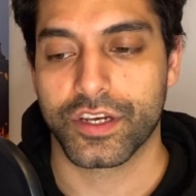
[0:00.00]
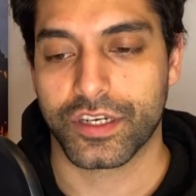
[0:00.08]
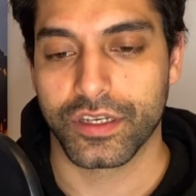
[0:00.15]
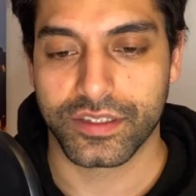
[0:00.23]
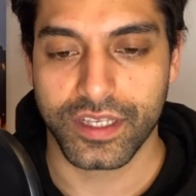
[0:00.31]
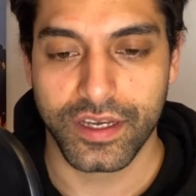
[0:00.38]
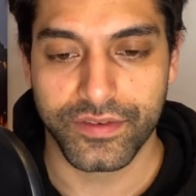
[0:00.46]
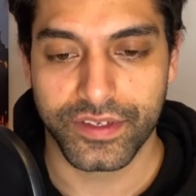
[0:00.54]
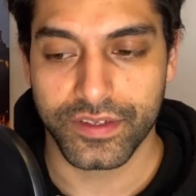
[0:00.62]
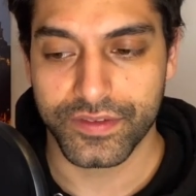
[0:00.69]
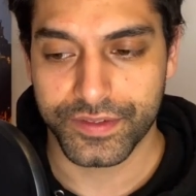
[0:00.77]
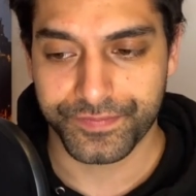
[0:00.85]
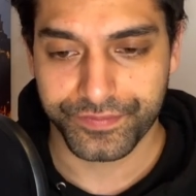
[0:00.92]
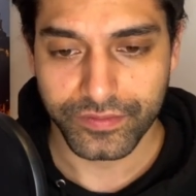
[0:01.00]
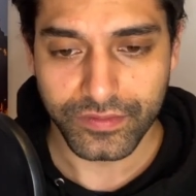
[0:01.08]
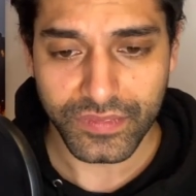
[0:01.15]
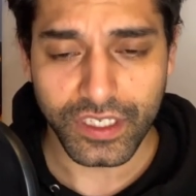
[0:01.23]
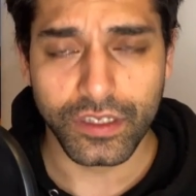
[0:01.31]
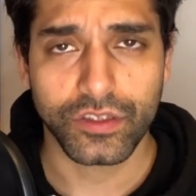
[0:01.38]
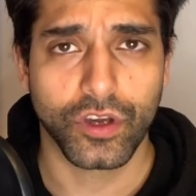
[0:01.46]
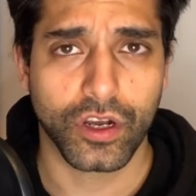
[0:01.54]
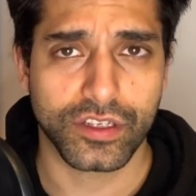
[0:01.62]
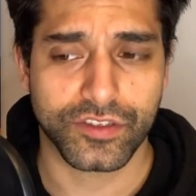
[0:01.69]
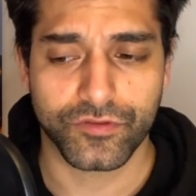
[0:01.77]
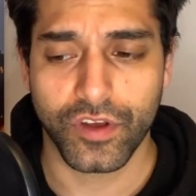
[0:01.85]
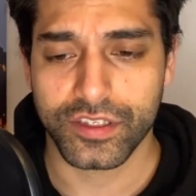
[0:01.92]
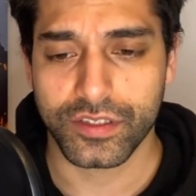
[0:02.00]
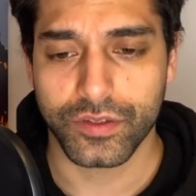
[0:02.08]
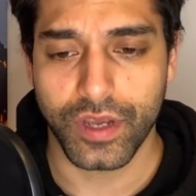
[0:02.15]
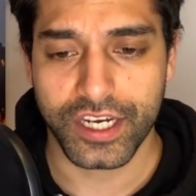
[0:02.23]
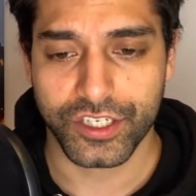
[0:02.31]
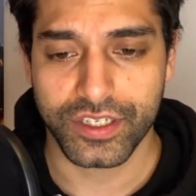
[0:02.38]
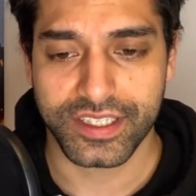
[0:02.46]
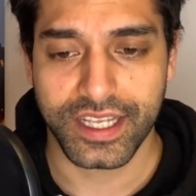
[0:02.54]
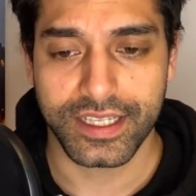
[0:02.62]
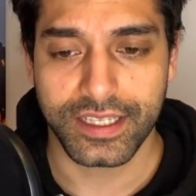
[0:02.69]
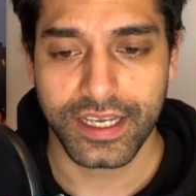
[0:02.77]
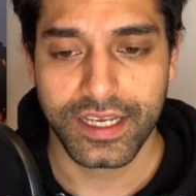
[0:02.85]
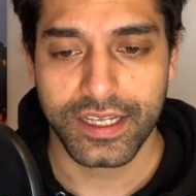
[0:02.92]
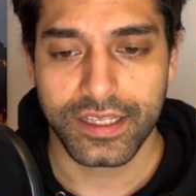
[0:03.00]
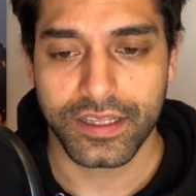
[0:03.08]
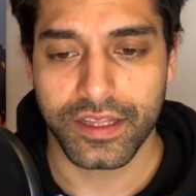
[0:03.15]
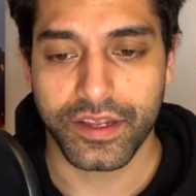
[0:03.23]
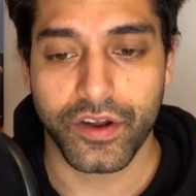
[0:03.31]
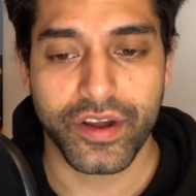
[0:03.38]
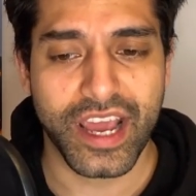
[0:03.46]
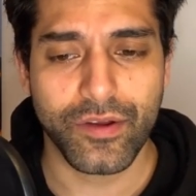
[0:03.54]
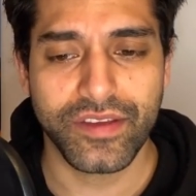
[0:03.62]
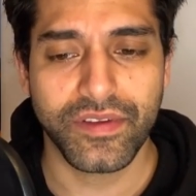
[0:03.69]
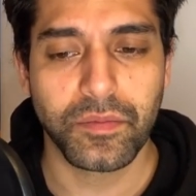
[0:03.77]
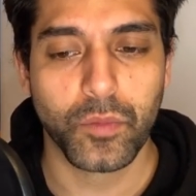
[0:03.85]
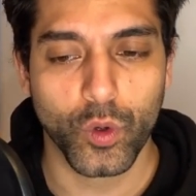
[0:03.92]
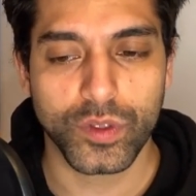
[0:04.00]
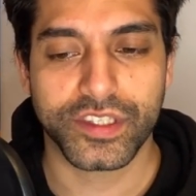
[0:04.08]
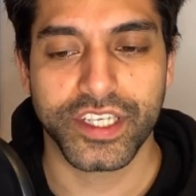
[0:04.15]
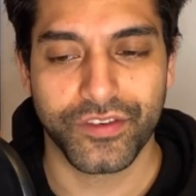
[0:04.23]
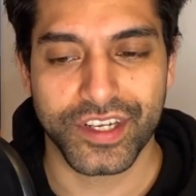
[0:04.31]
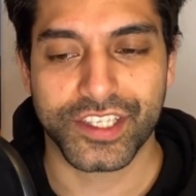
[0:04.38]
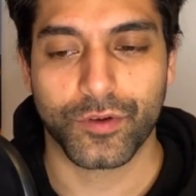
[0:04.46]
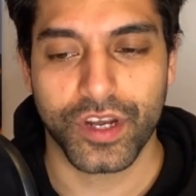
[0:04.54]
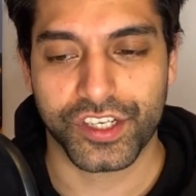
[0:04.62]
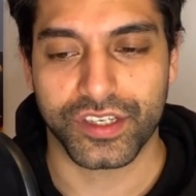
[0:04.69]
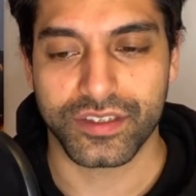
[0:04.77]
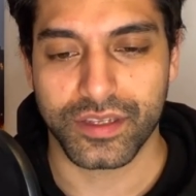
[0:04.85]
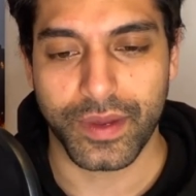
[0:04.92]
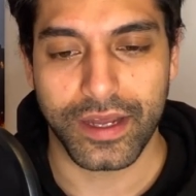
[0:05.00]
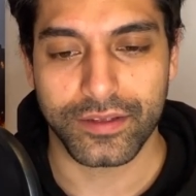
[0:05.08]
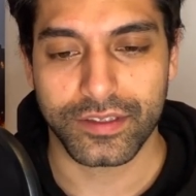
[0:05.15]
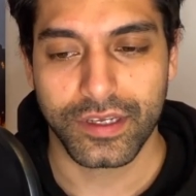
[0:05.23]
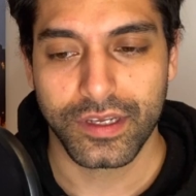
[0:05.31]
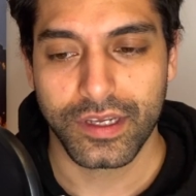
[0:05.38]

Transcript: Conservatives, Douglas Ross, who actually said that there are now even more serious questions about